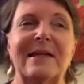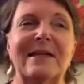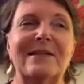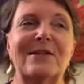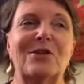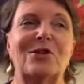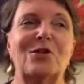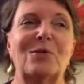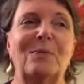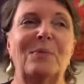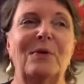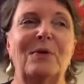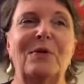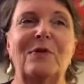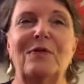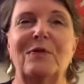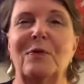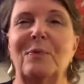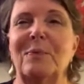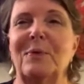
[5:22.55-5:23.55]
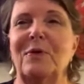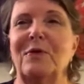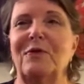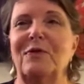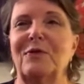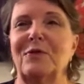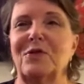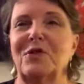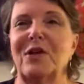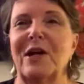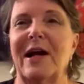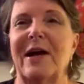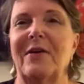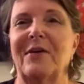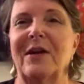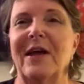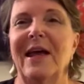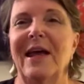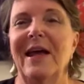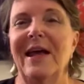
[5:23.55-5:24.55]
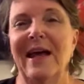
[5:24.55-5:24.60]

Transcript: He's such a beautiful, beautiful child.